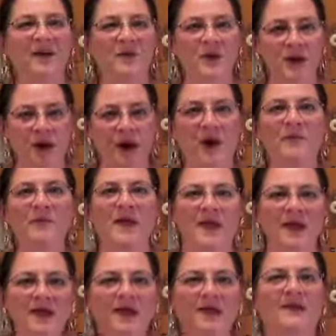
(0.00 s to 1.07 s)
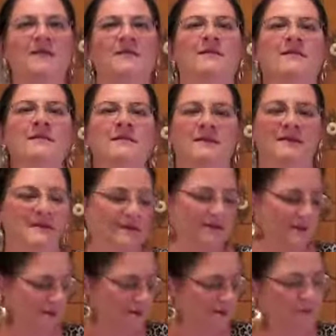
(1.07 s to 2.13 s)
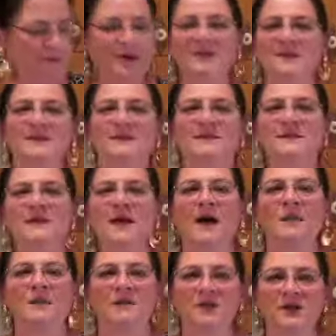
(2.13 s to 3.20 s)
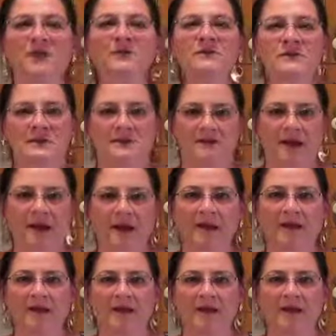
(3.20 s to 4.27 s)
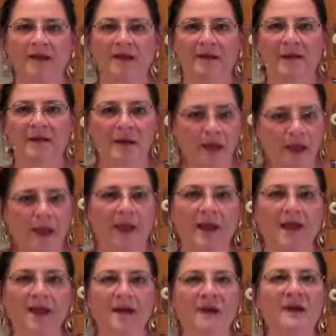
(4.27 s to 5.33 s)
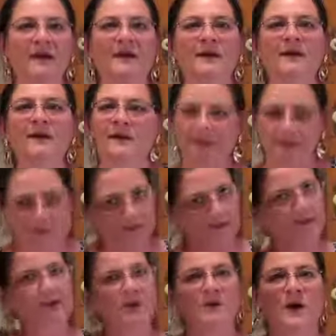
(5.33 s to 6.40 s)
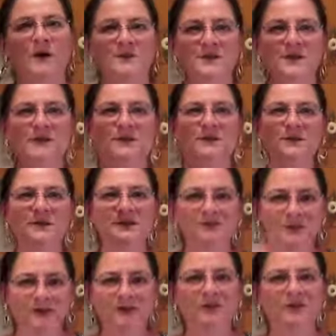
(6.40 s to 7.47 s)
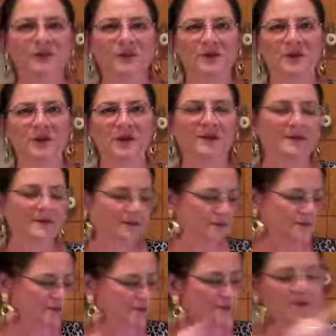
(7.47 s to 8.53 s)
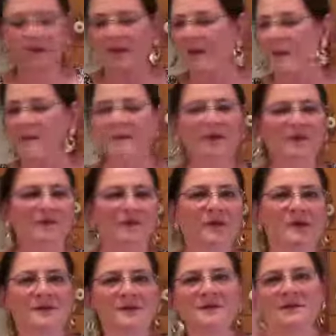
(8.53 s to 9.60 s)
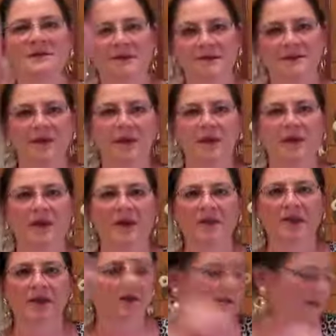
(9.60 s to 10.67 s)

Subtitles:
we are making Fritz's Sloppy Joes tonight, okay? You're watching Galui's Mood Food. But Fritz, he's my brother,